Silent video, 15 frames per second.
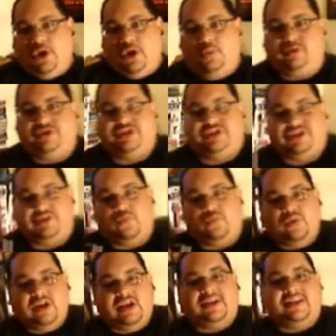which is a
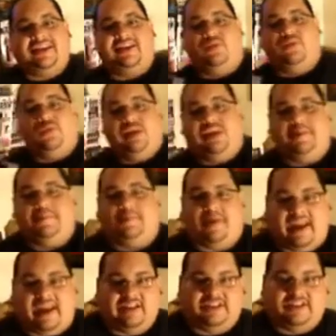really
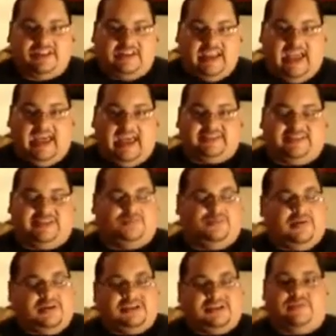pain in the ass. It's
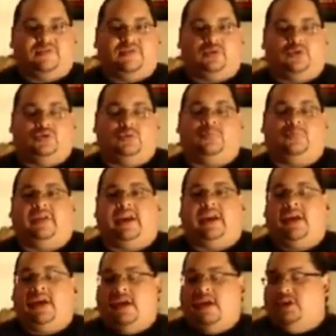very difficult to play,
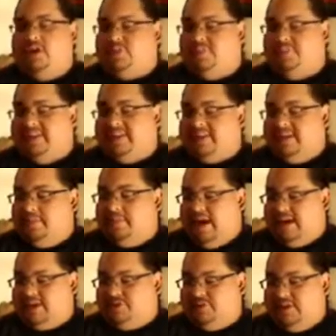to beat him
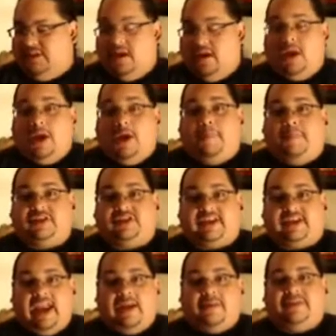actually. But the
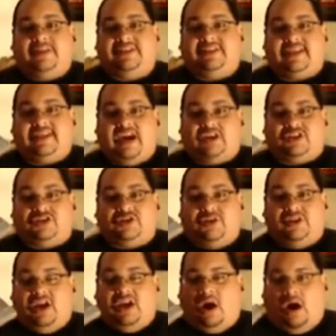game is
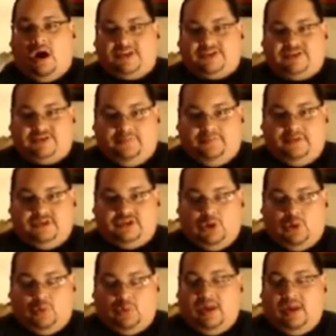actually awesome.
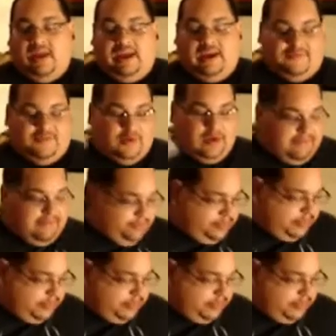So if you haven't